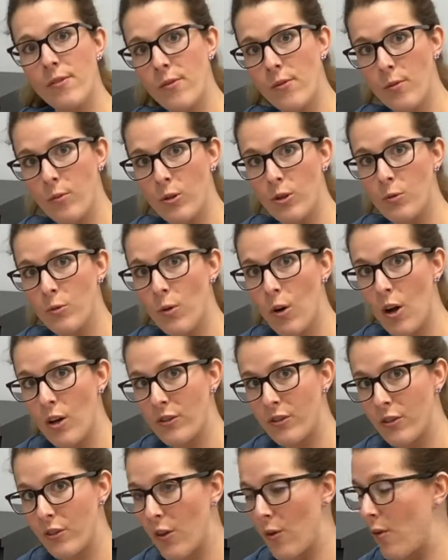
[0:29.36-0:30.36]
which we'll
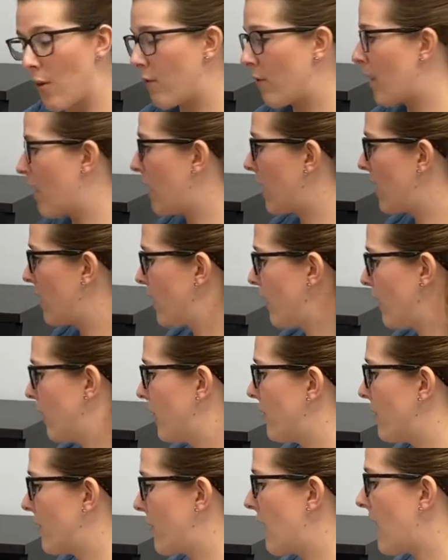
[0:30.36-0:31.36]
also go over how to
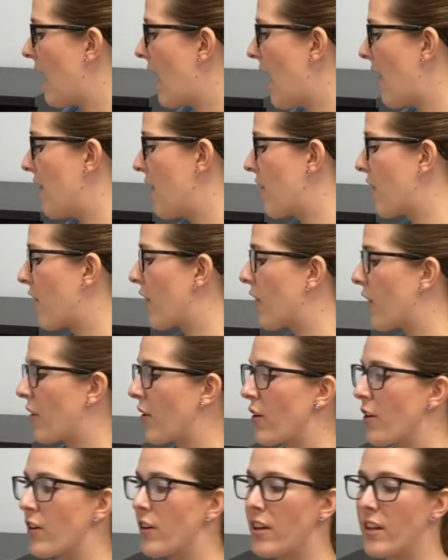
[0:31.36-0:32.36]
use. And then the
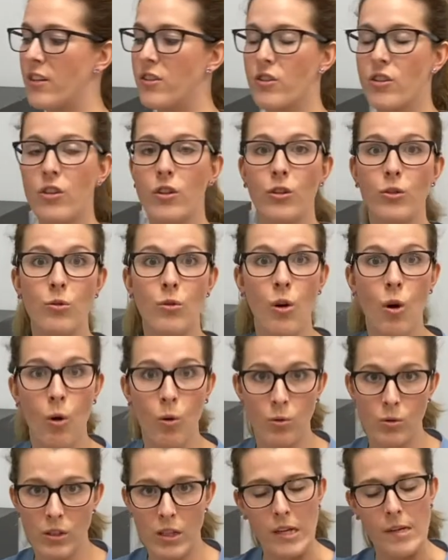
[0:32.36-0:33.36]
third is your
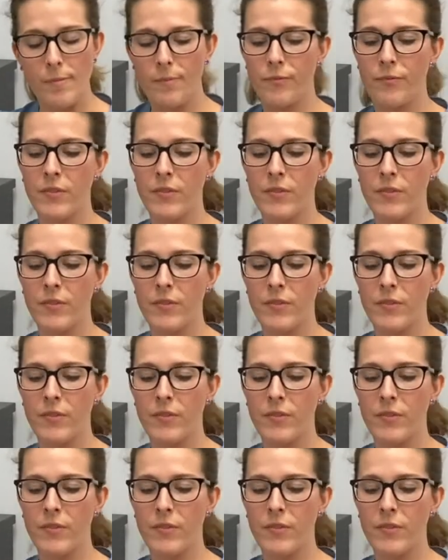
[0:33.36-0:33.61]
glucola.